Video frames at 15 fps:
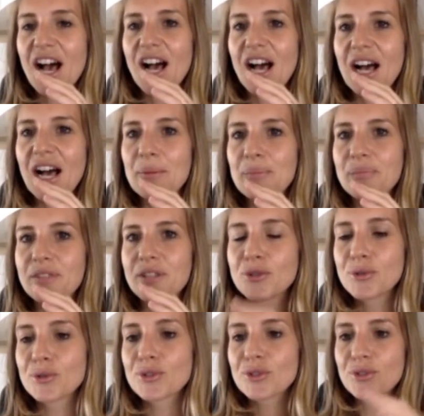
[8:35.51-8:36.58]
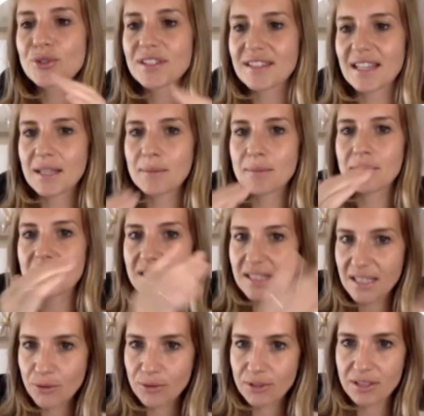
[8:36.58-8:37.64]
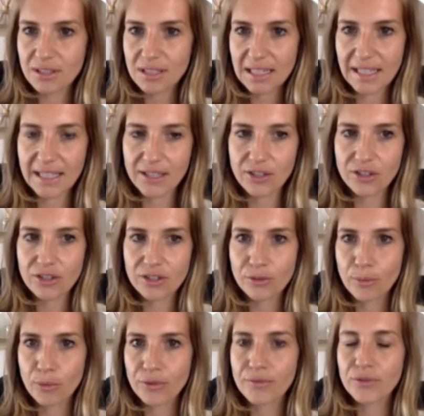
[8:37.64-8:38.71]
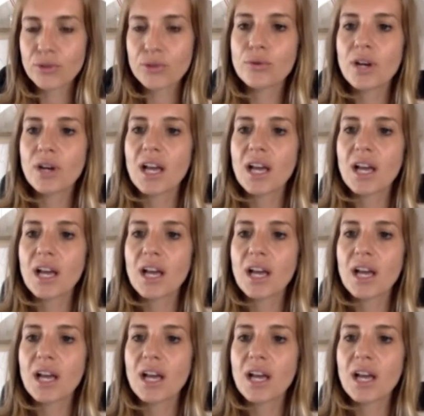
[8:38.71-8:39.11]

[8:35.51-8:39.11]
um, use the same sequence, like here, the board view,